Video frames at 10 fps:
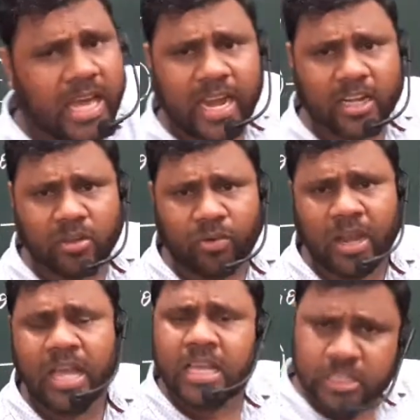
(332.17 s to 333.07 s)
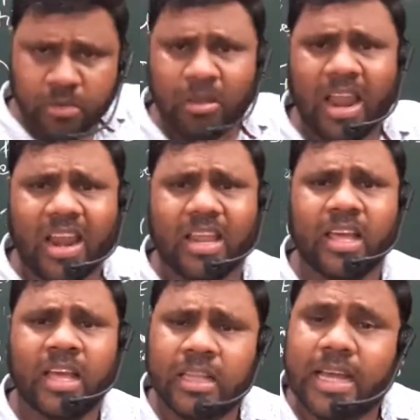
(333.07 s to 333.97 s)
the electric field.
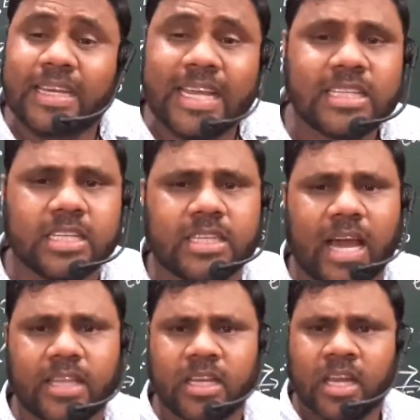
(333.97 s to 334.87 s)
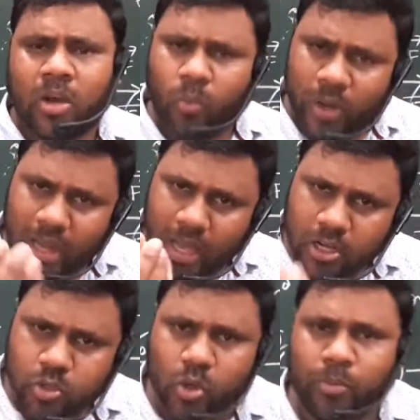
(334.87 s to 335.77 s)
Similarly, the test charge will
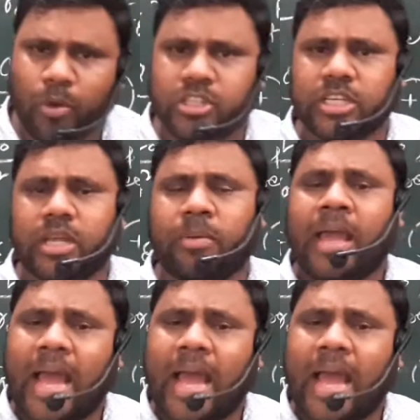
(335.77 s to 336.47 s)
also positive,